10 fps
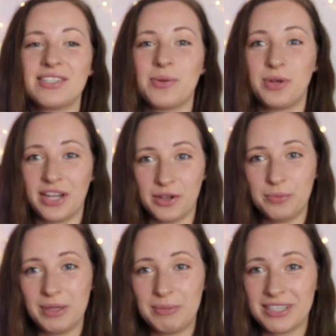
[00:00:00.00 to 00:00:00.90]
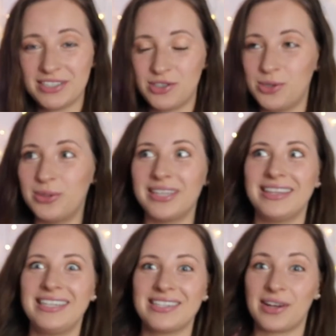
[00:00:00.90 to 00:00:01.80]
someone help me because doing
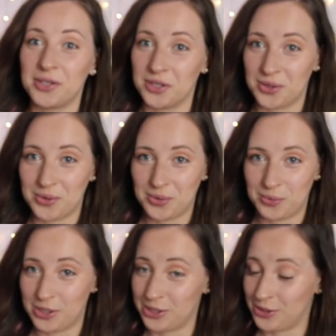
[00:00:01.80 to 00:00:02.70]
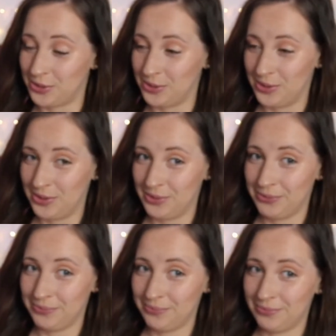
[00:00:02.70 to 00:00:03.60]
these alone was
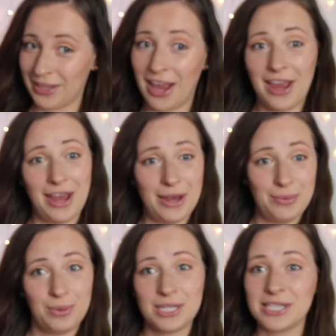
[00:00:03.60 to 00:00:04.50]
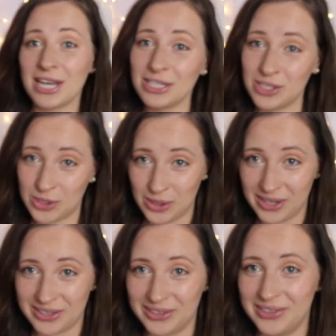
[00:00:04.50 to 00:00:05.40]
it was a
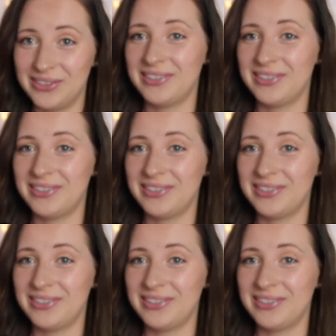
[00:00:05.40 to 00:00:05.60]
struggle.